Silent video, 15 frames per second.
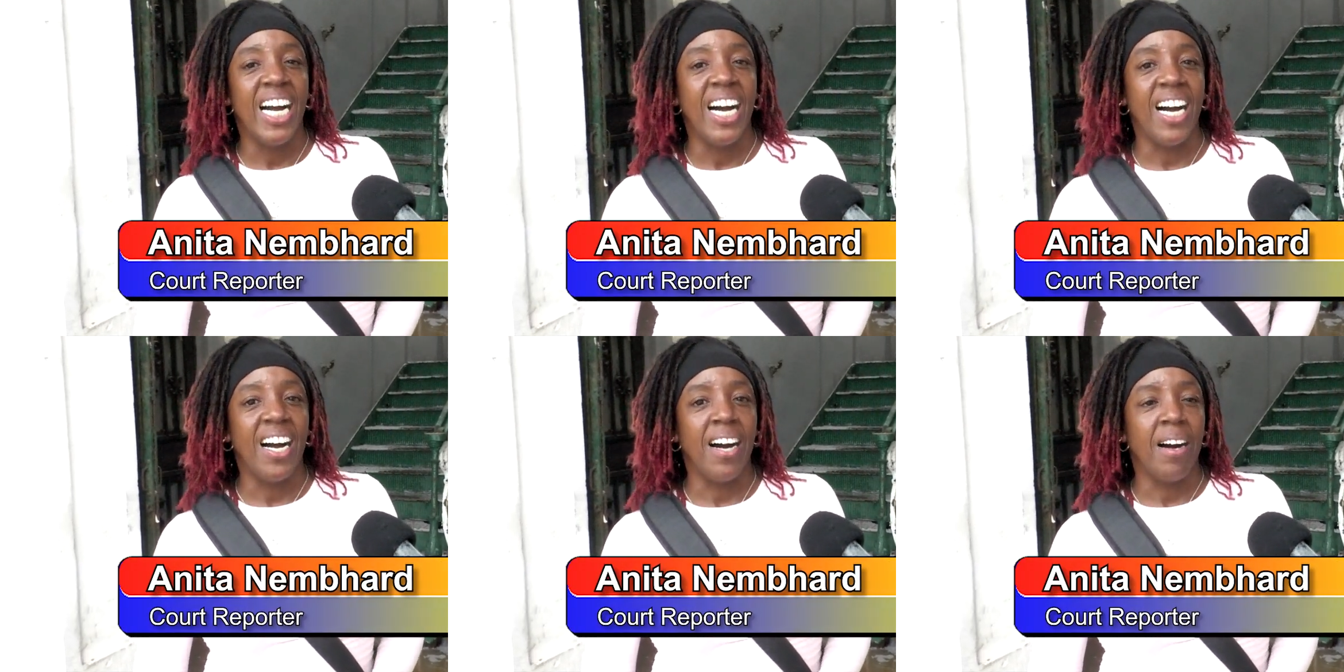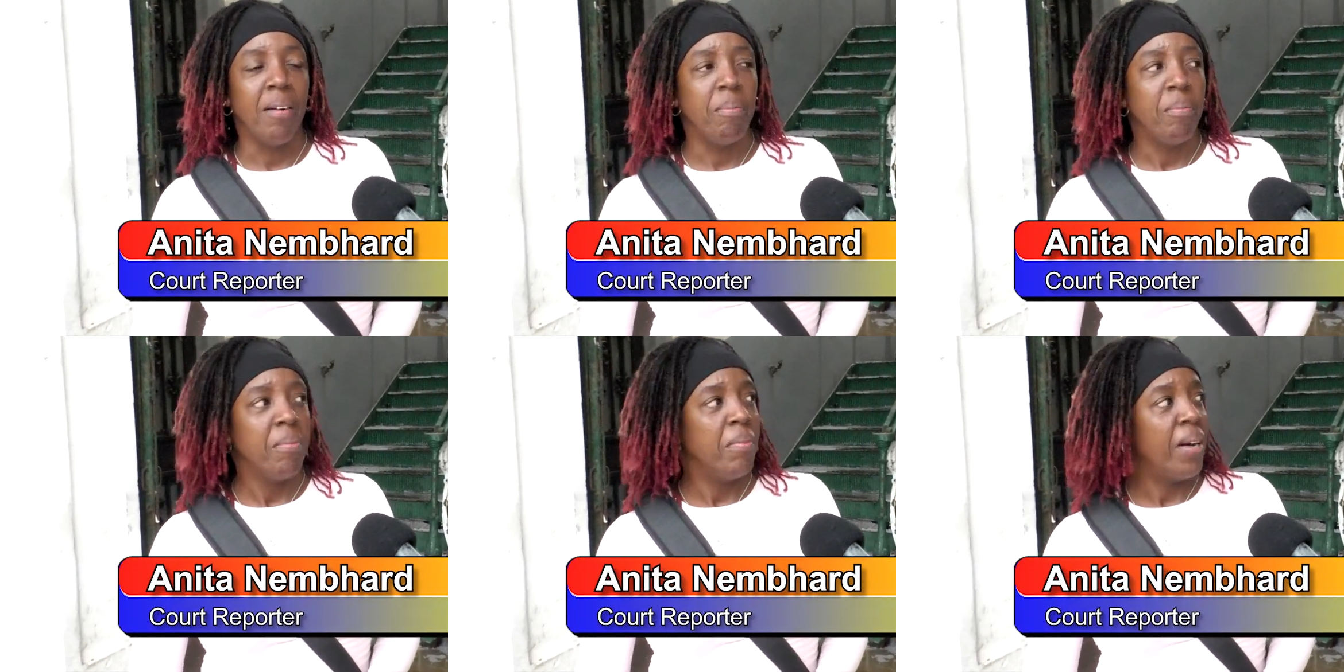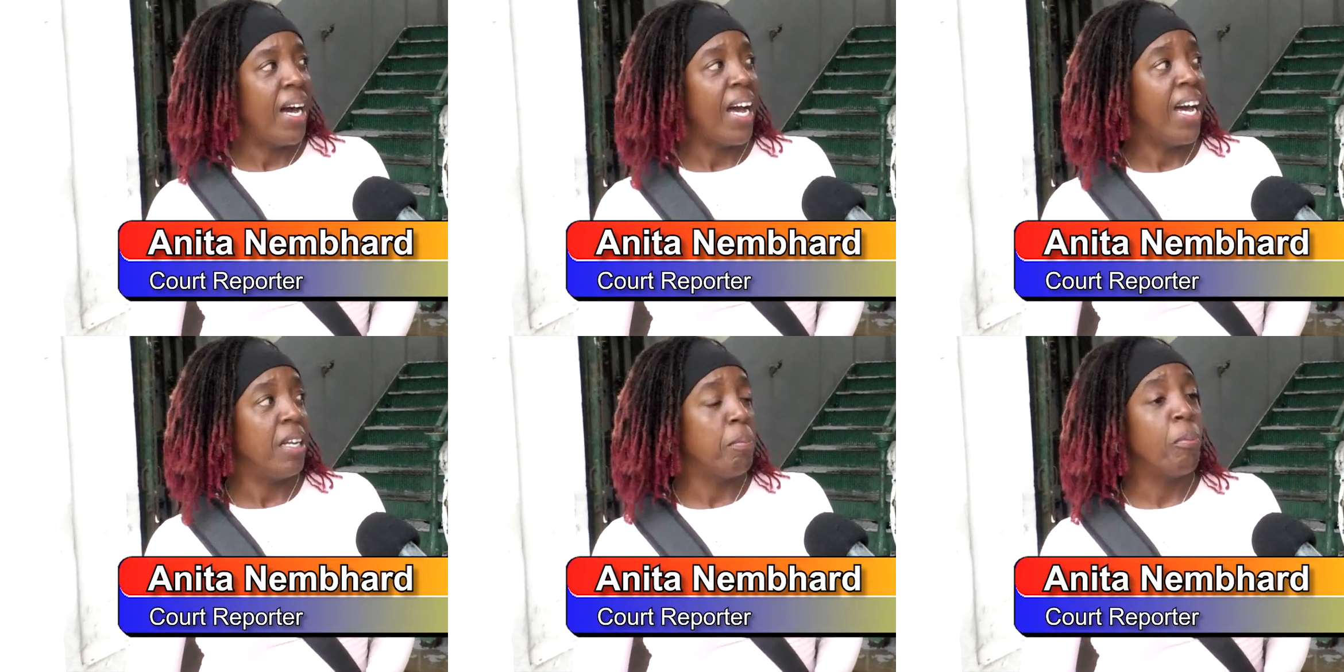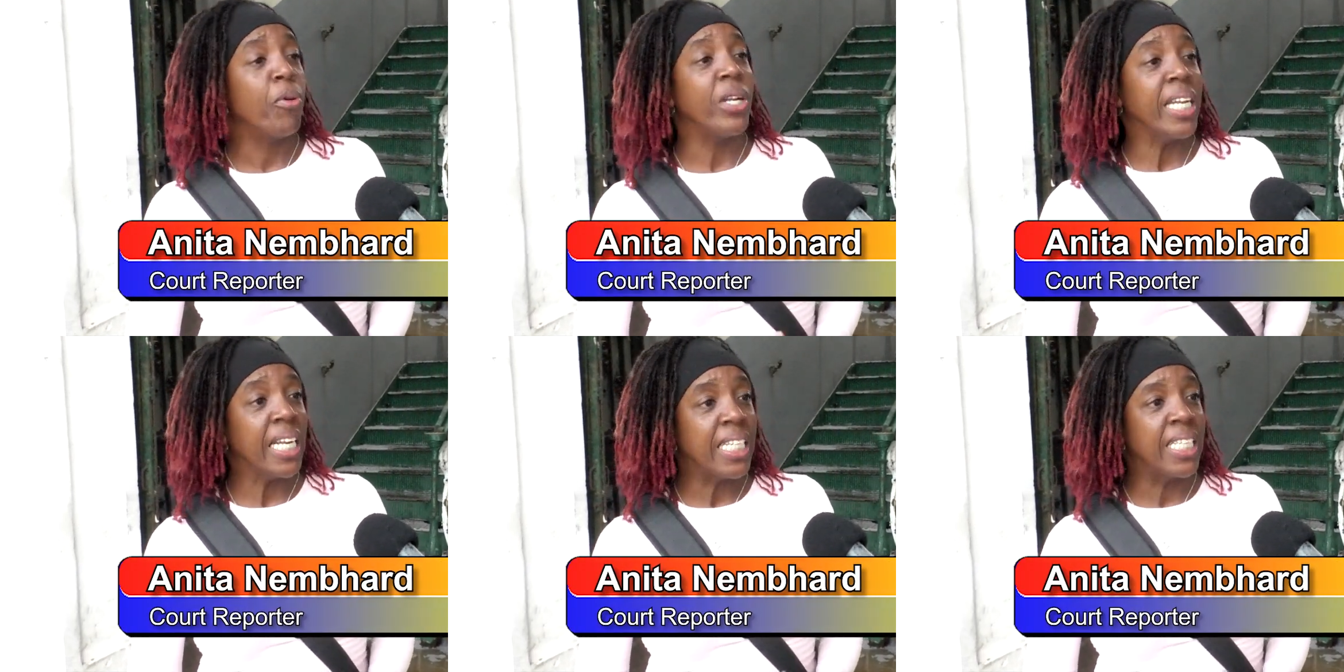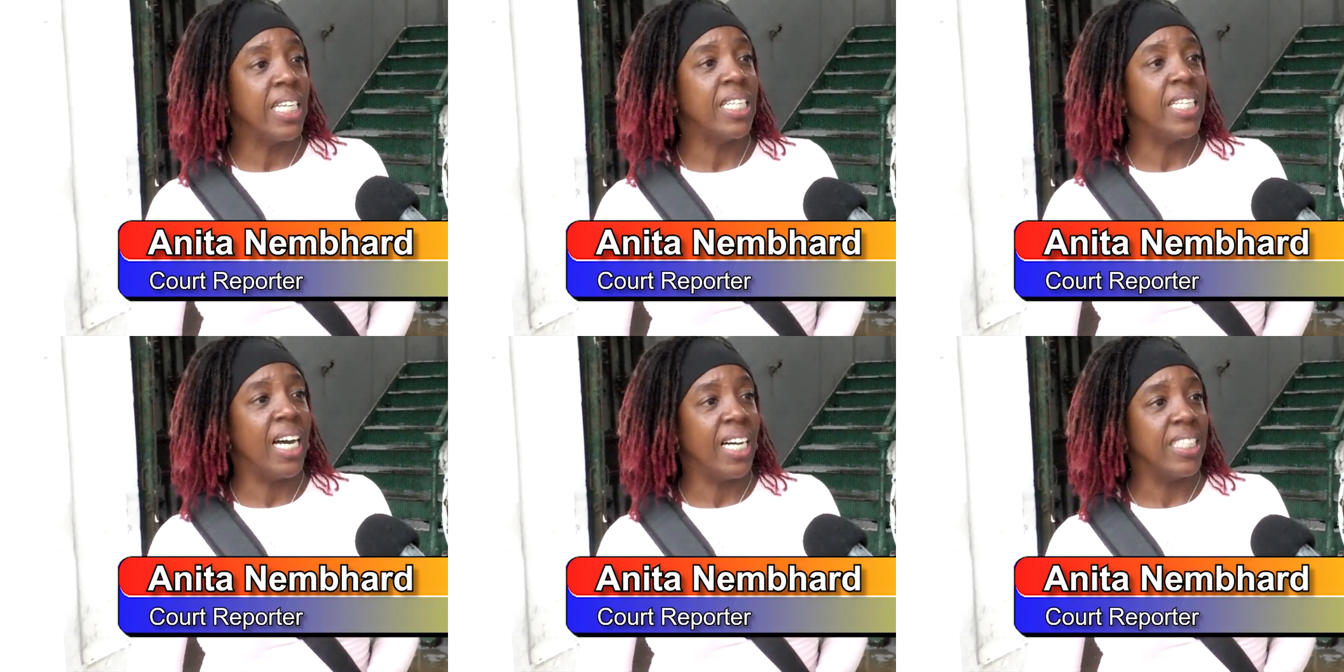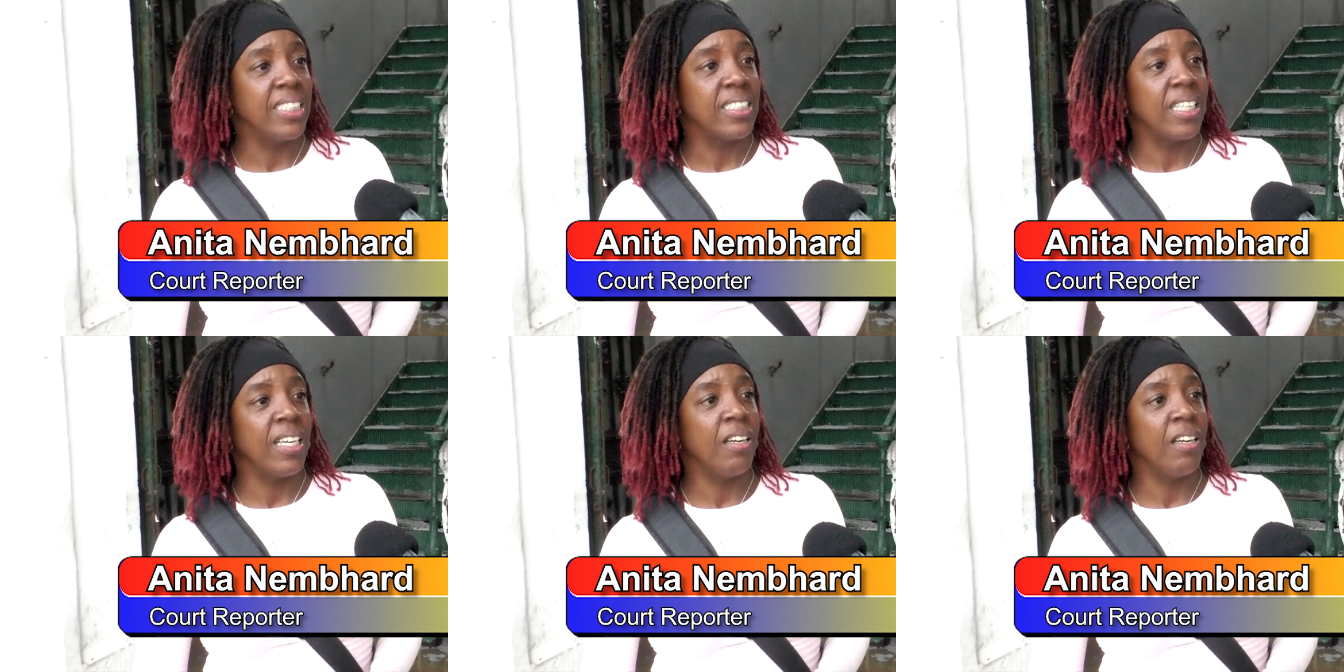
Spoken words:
I had predicted that